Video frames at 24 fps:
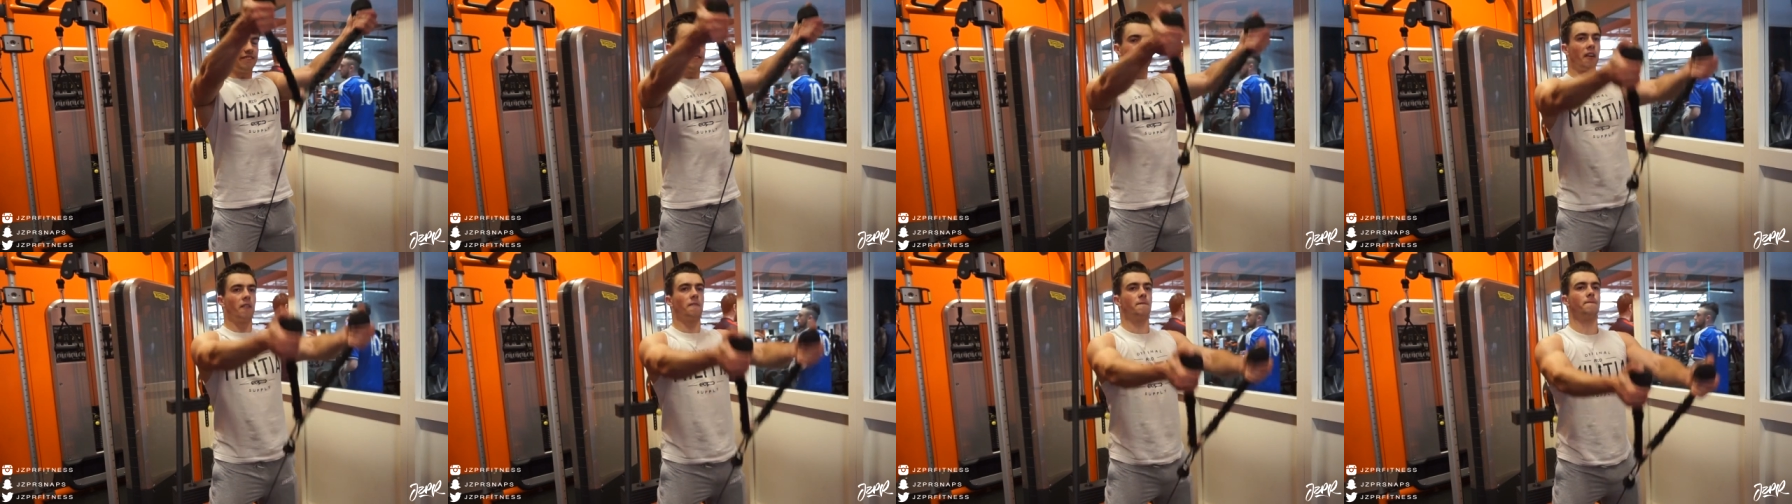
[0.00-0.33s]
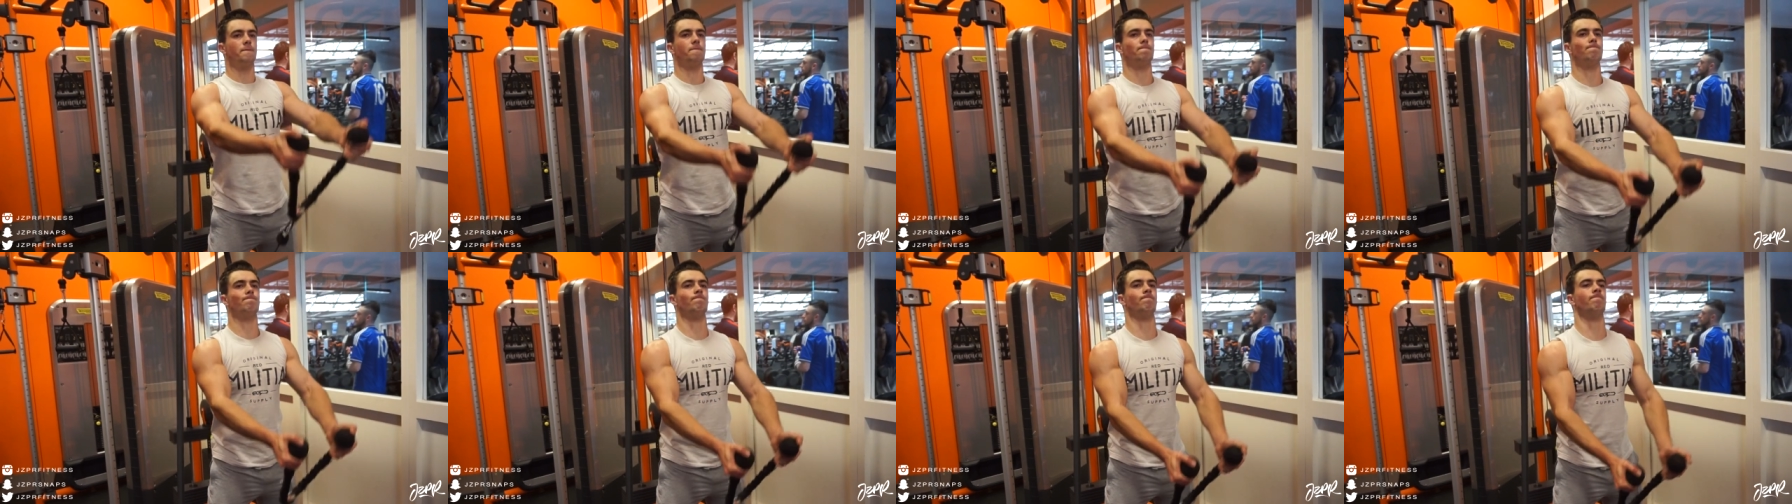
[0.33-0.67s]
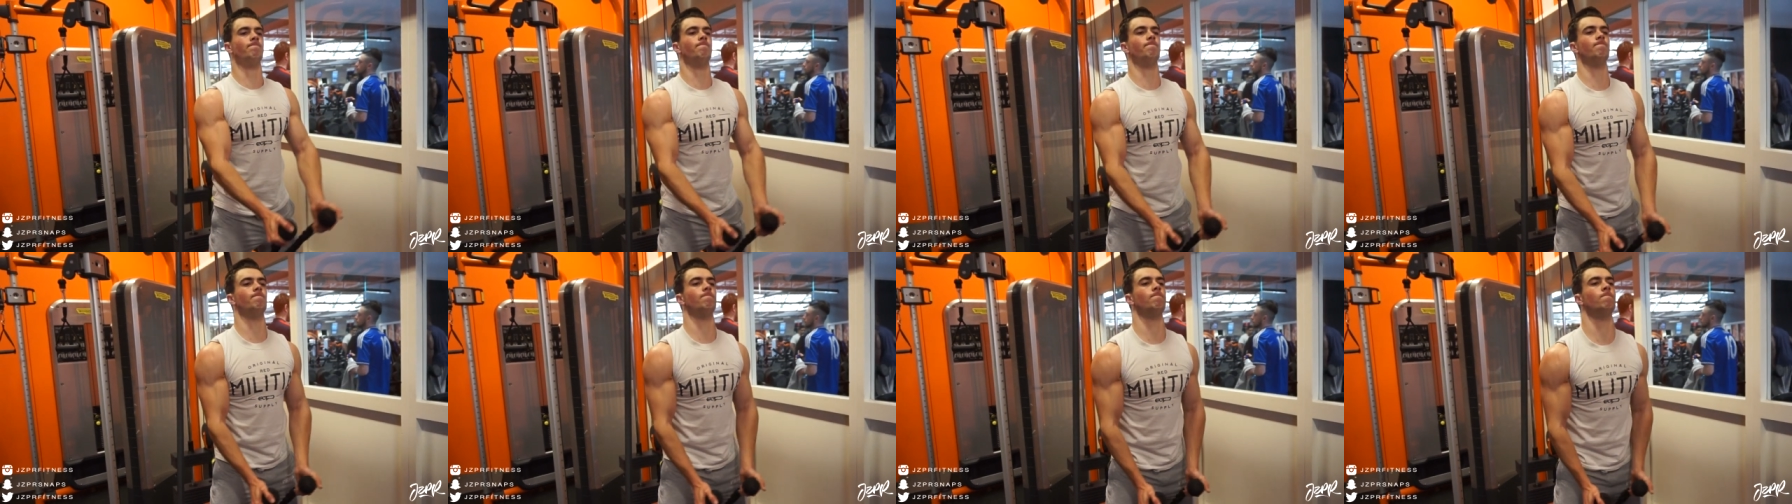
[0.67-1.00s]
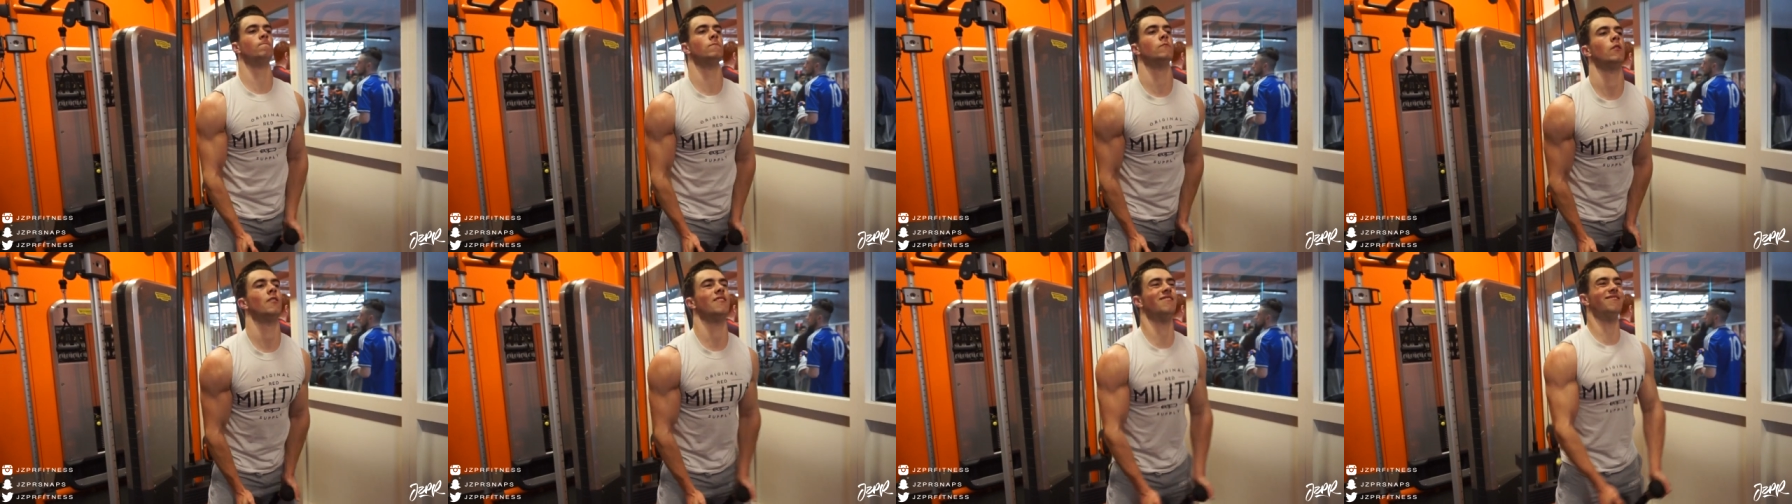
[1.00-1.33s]
Lex taught me this
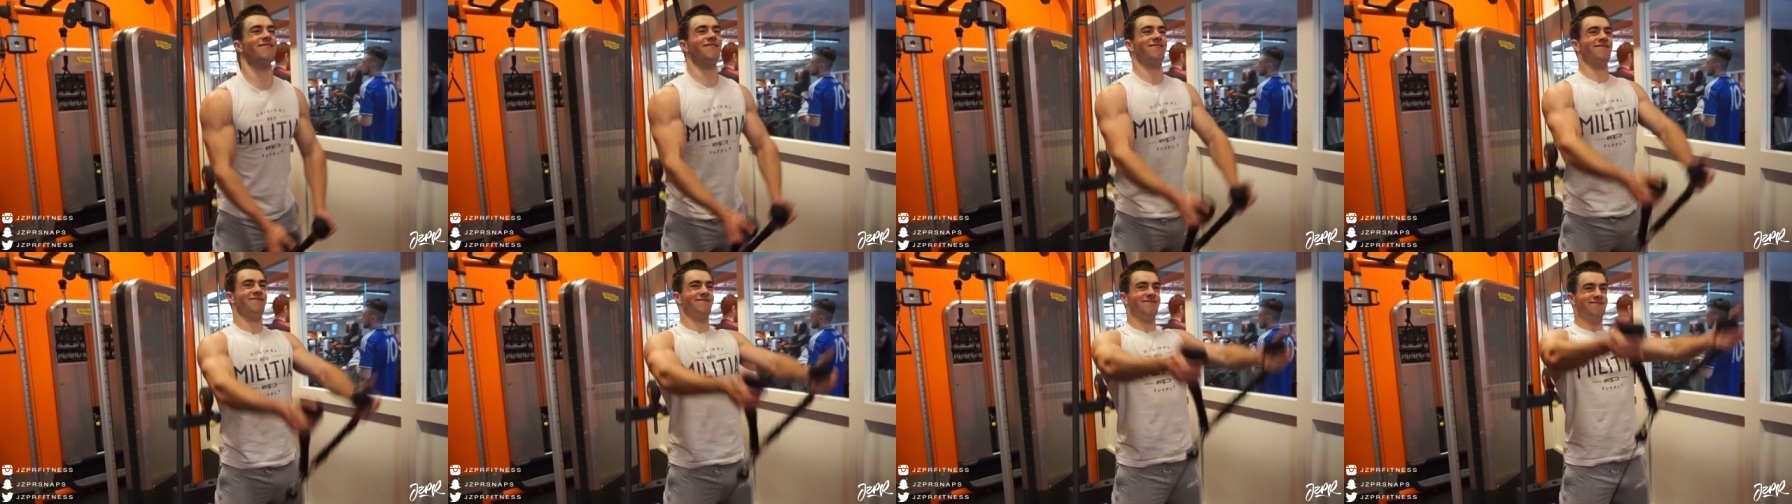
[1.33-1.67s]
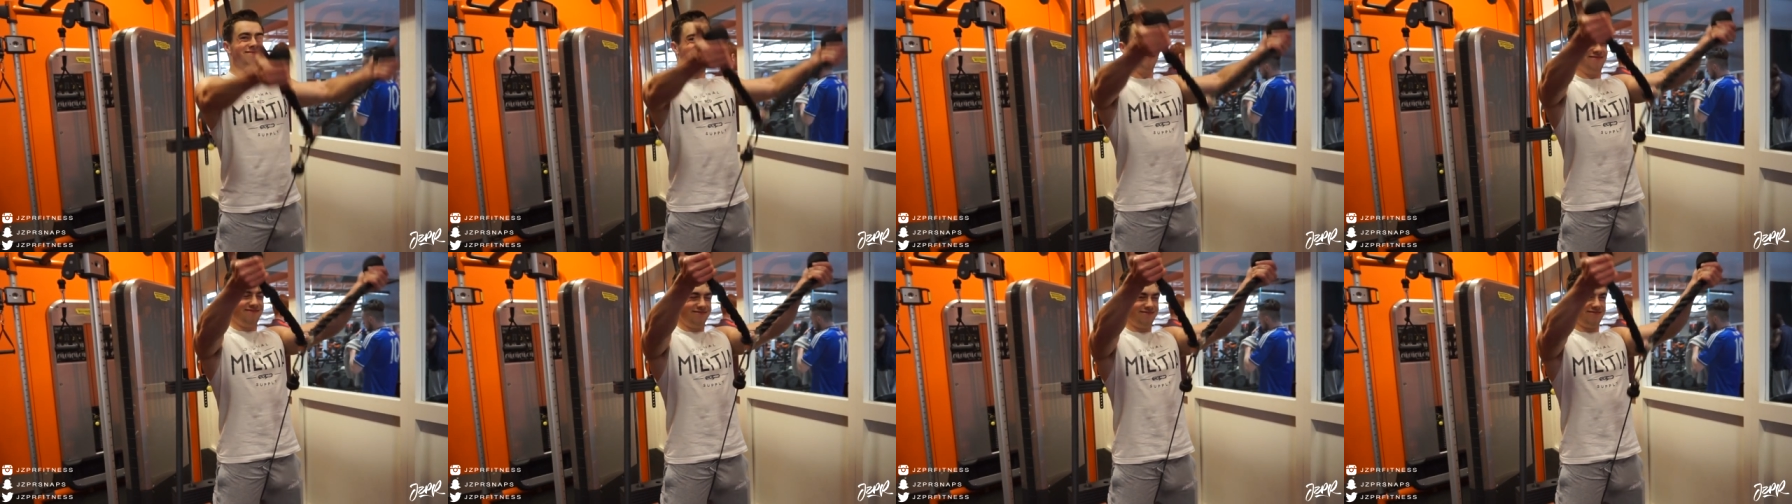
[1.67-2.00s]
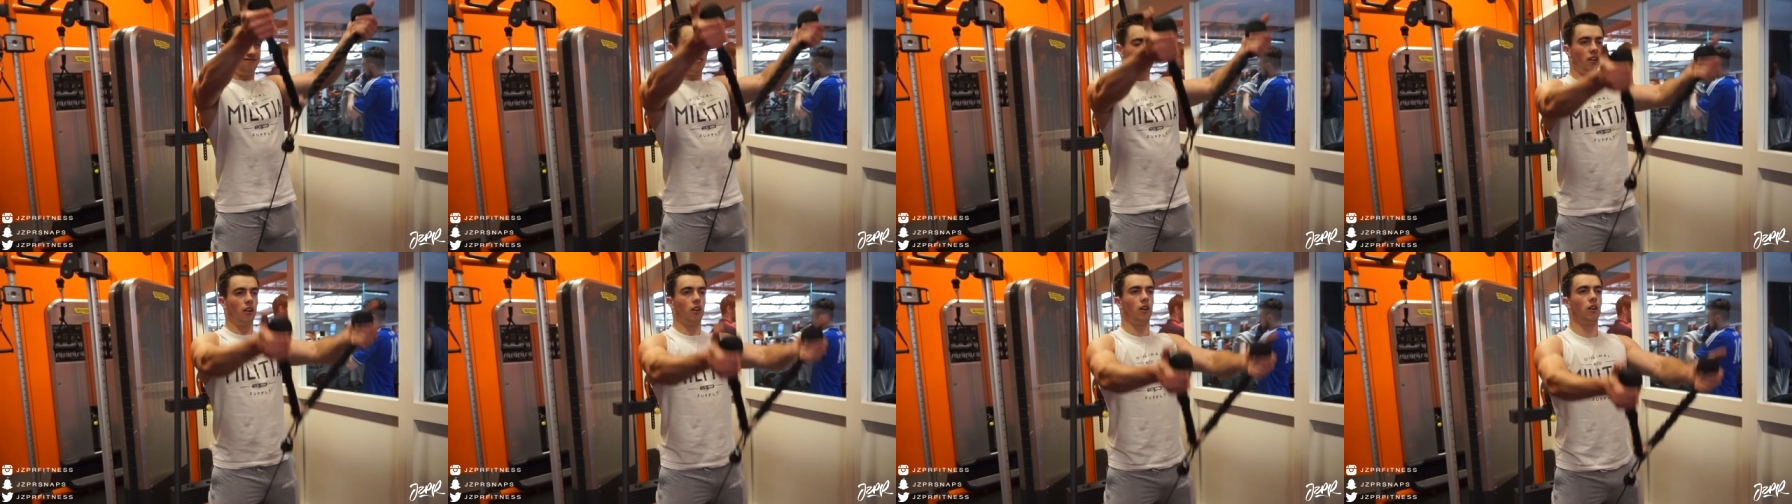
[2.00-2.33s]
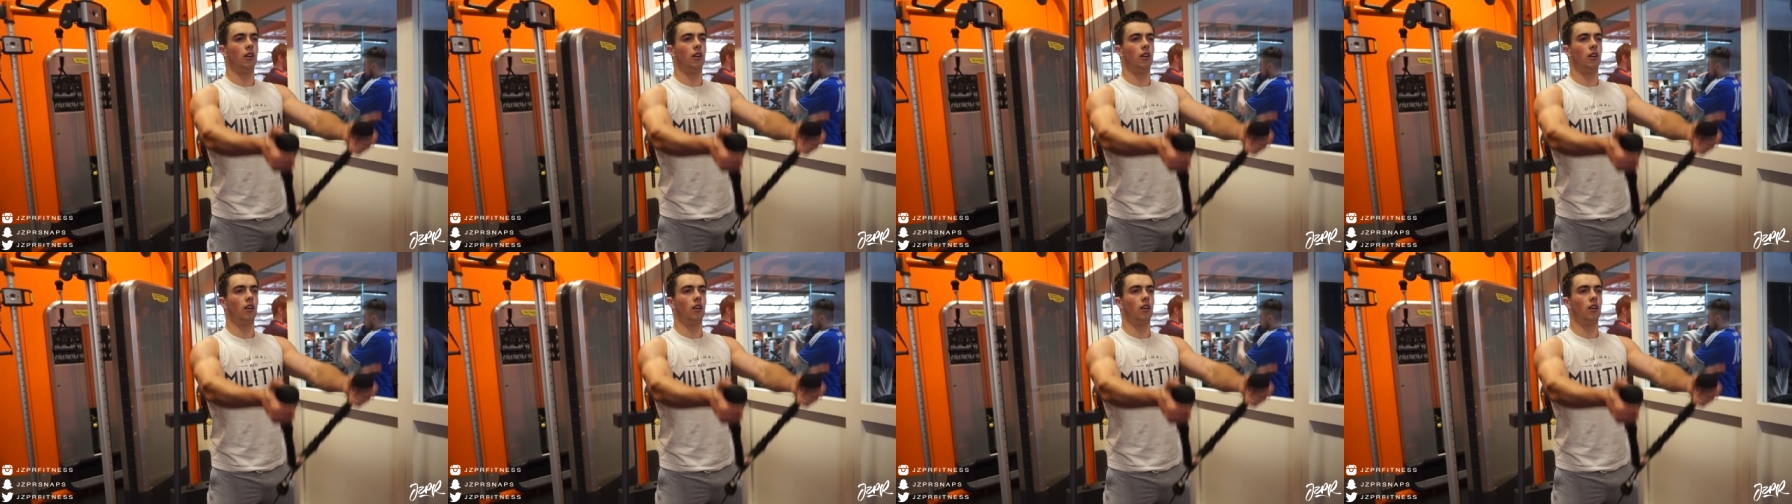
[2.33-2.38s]
actually, um,